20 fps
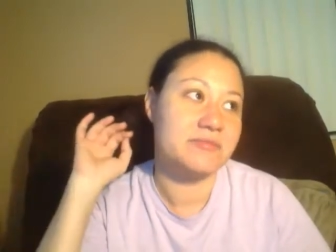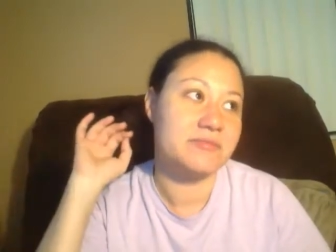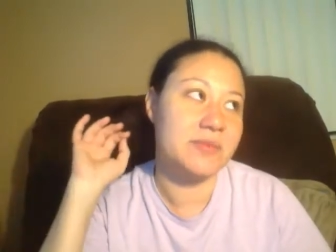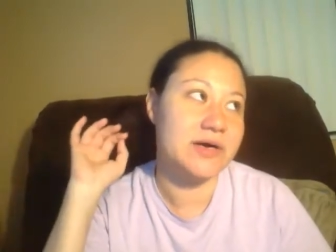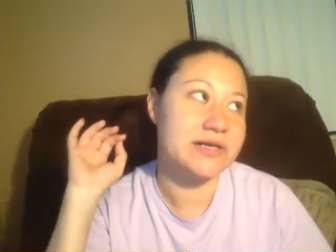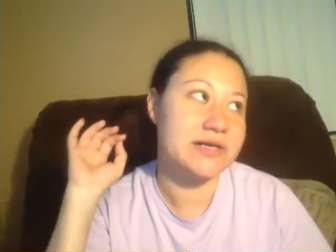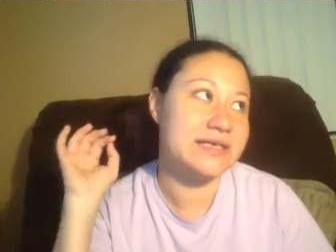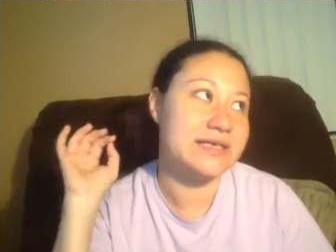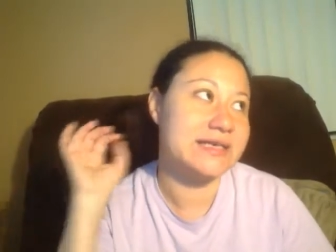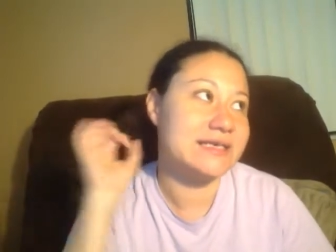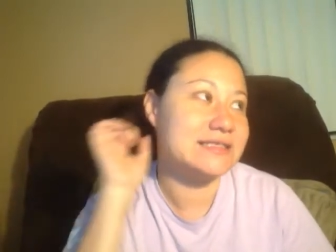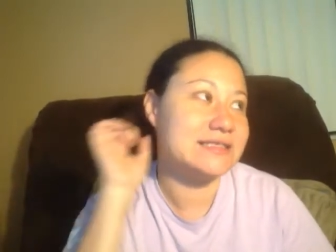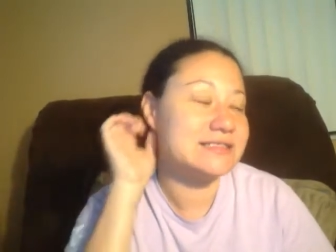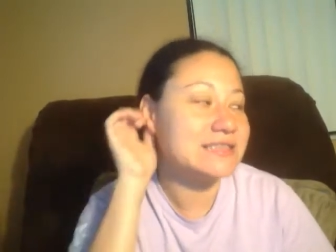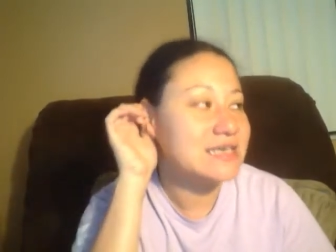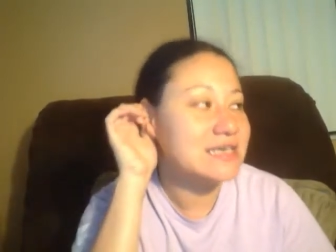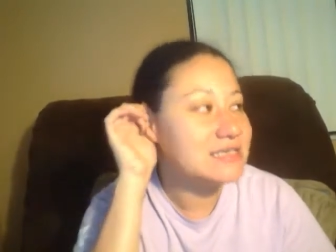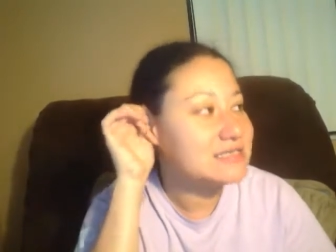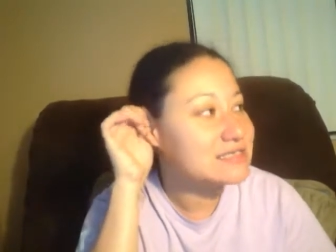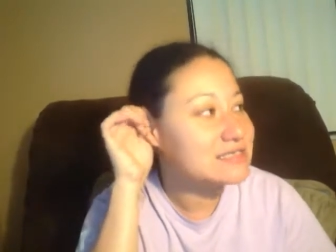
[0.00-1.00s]
but
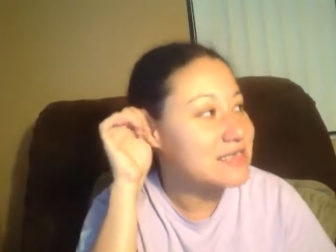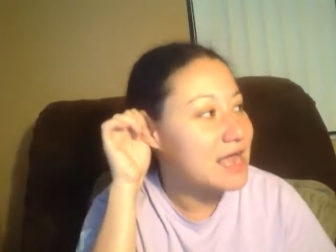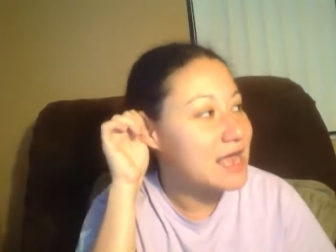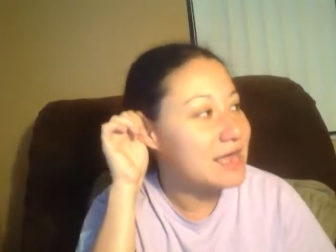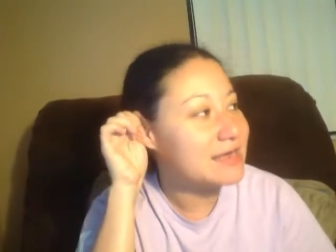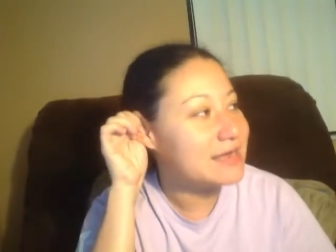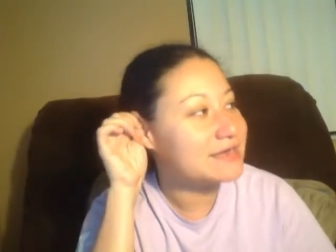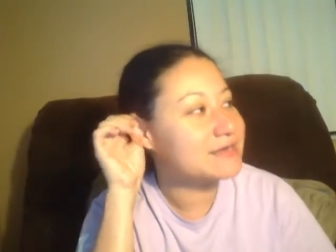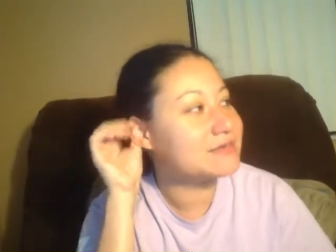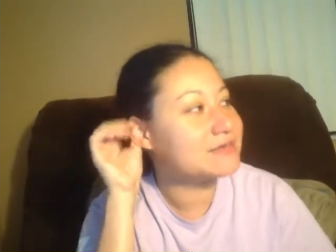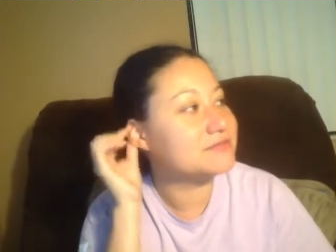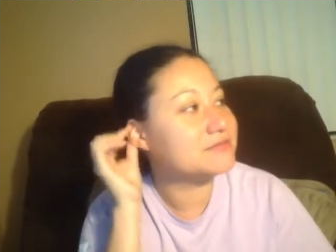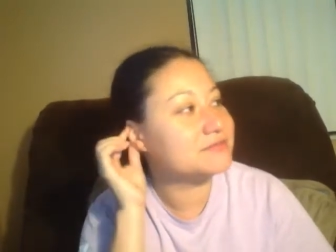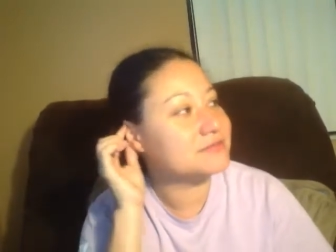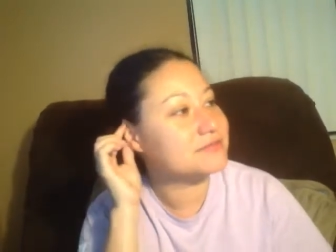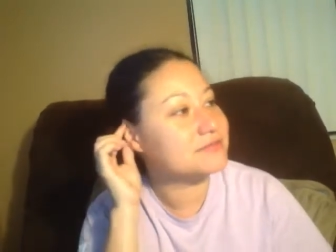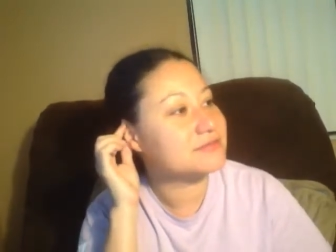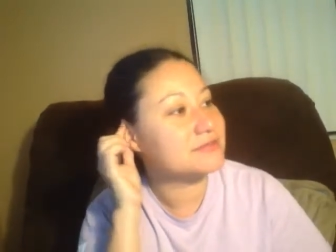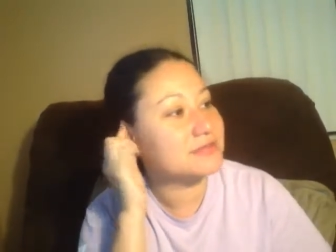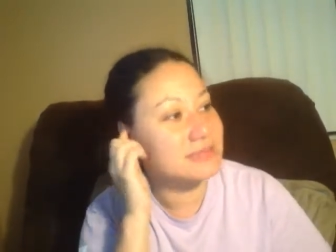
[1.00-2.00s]
it does kind
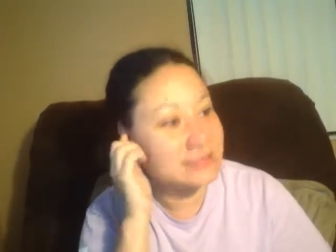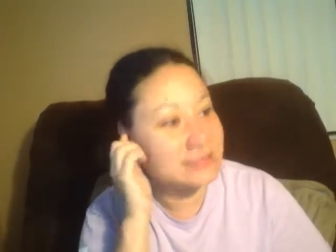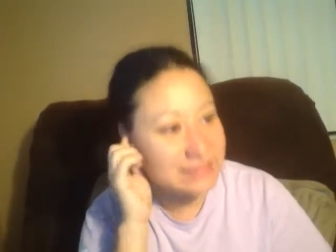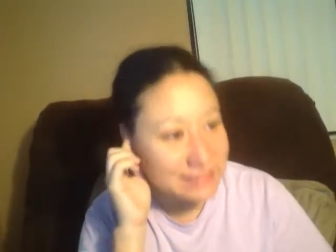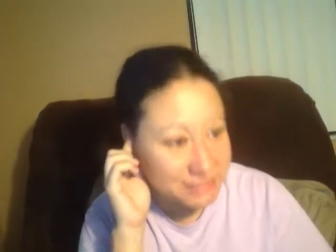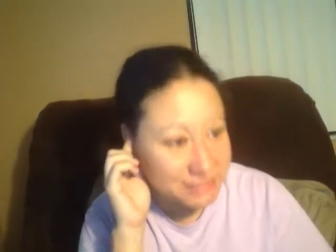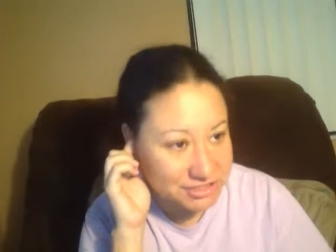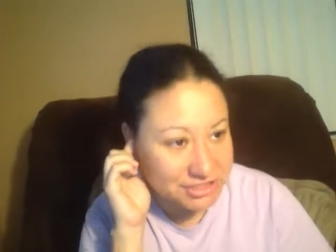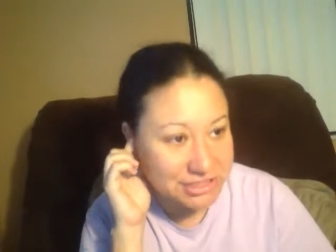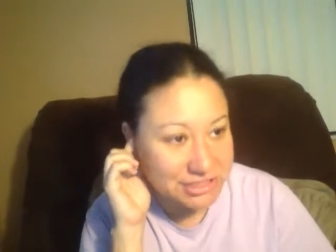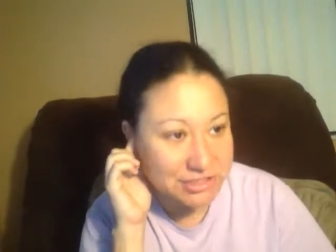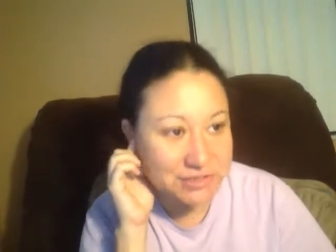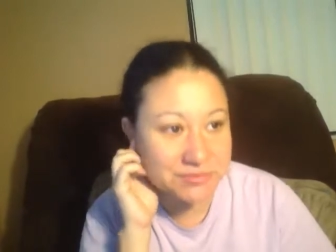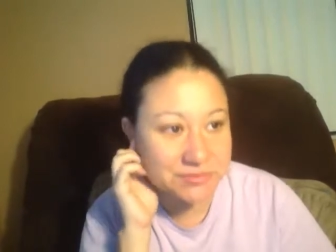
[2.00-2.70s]
of condition